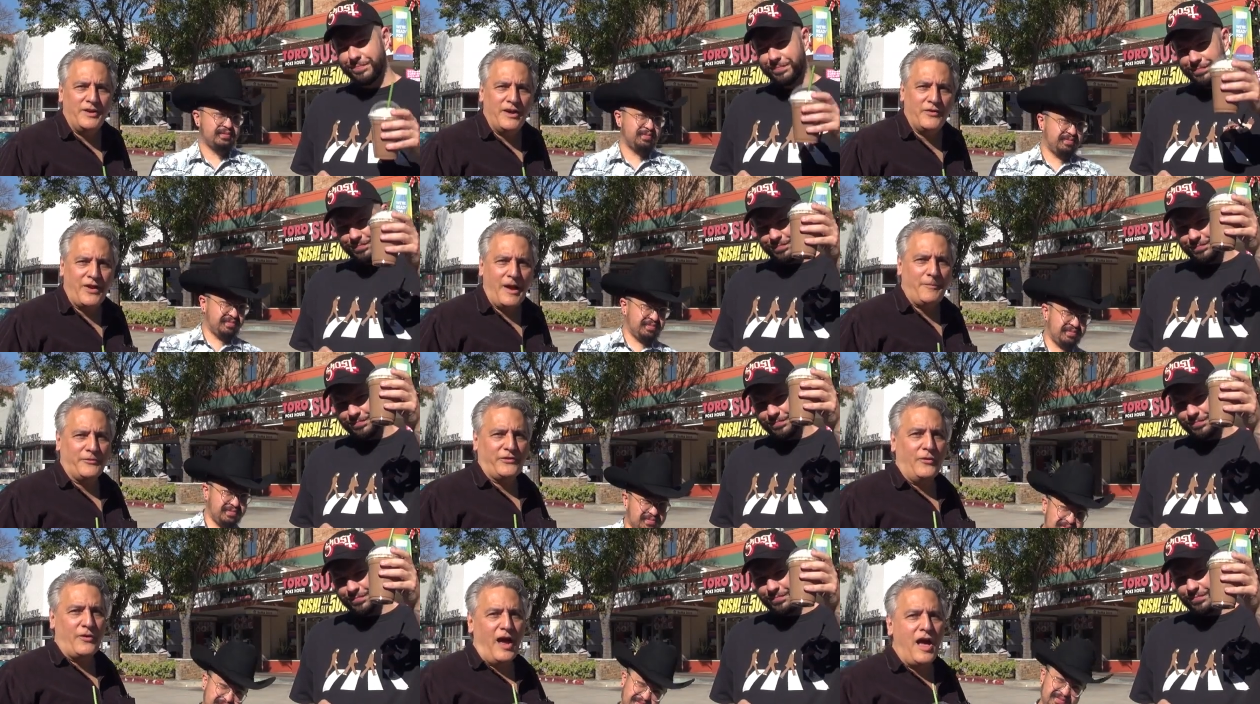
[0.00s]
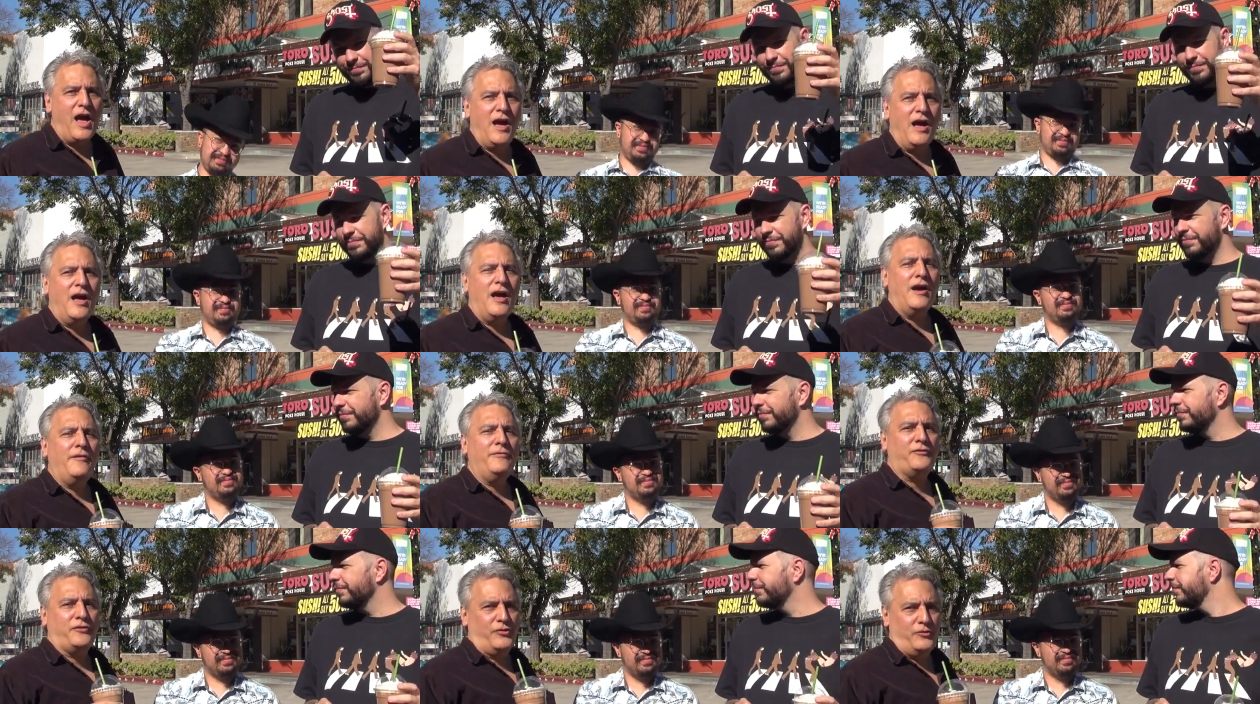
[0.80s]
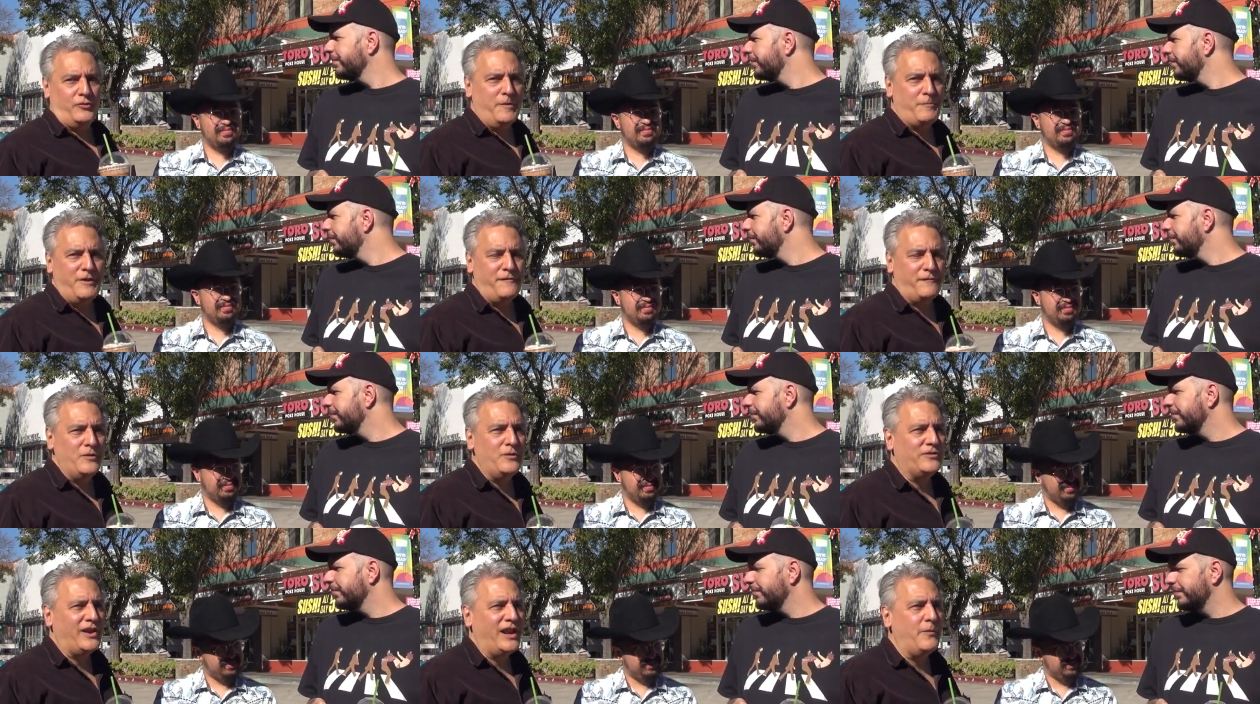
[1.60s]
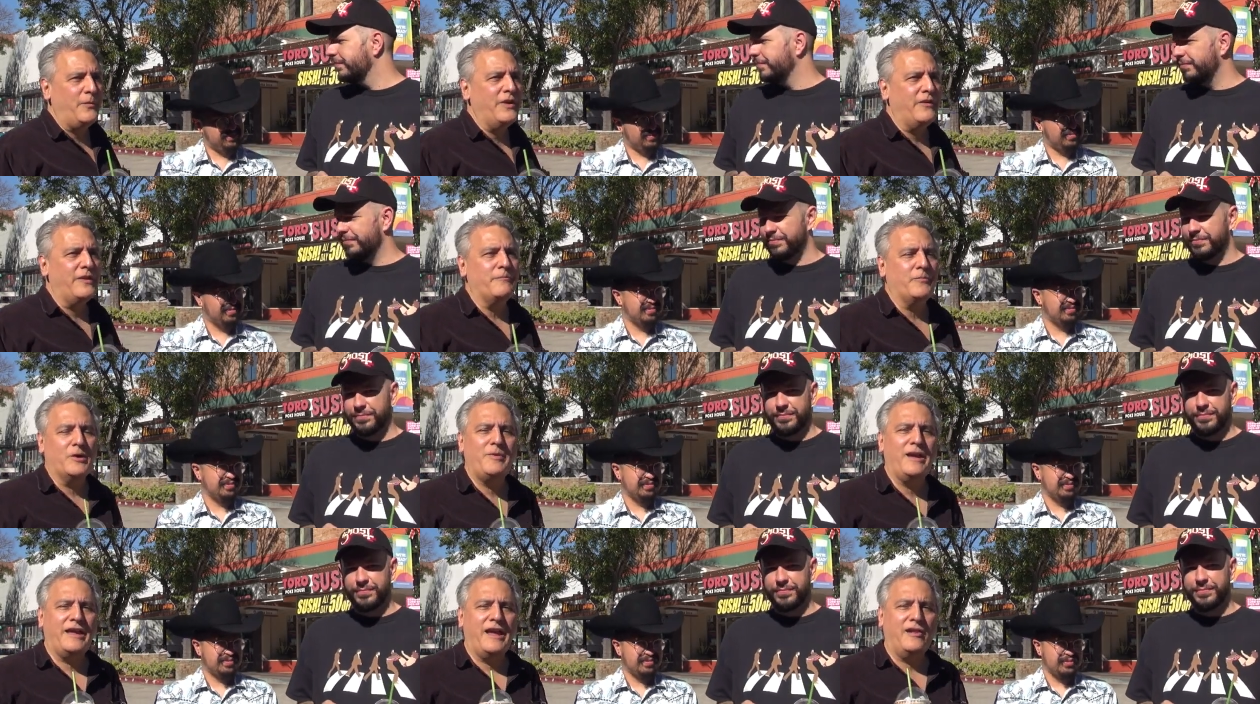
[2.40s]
Speaker 1: another episode of Trippy Food. Today we are in Burbank,